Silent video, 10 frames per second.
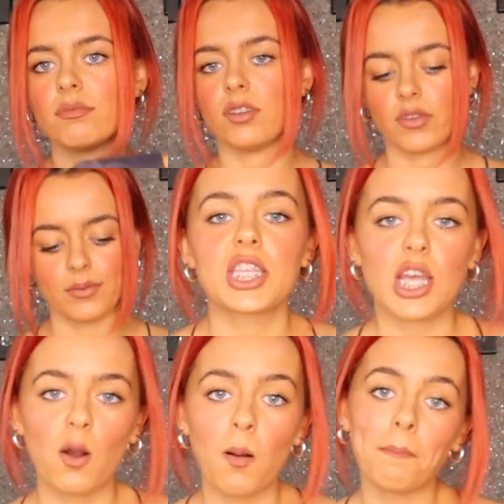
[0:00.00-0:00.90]
Love it.
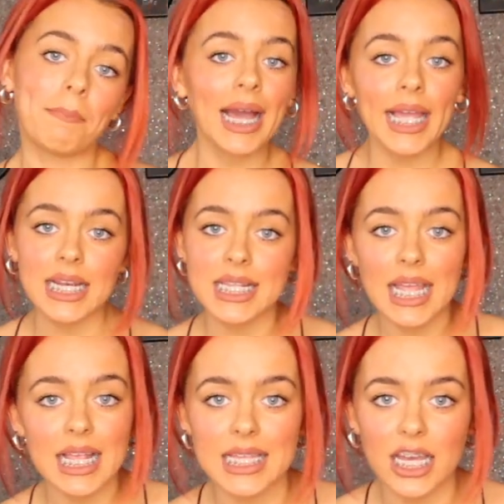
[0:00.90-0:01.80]
So back in the
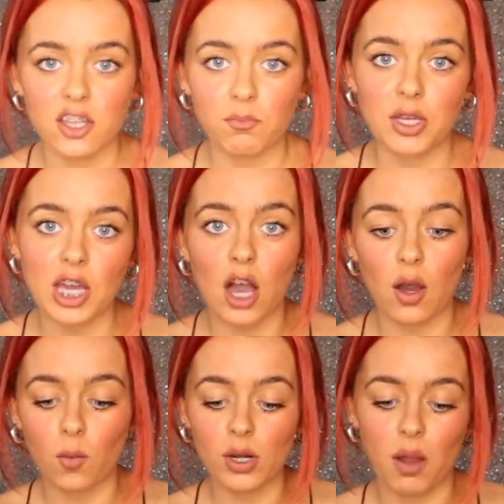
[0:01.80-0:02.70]
sales section we
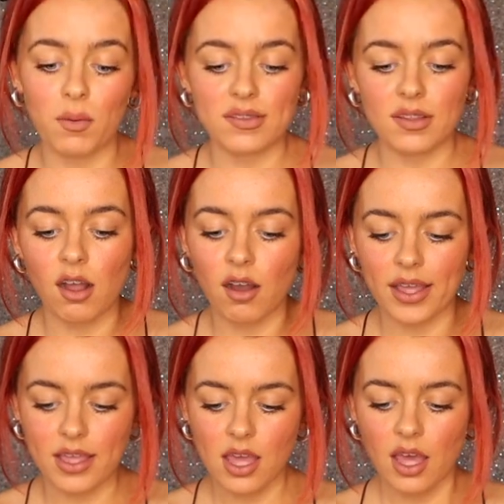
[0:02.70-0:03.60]
go, lowest to
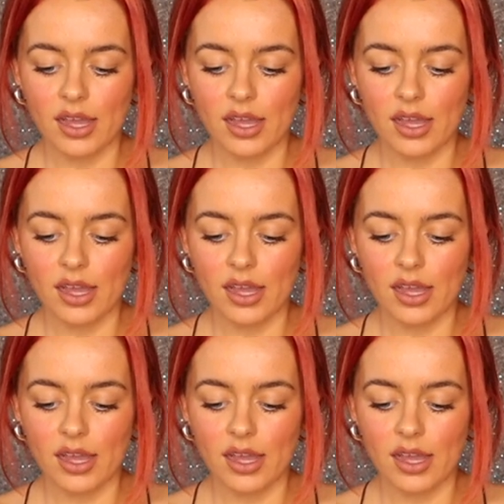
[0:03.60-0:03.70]
high.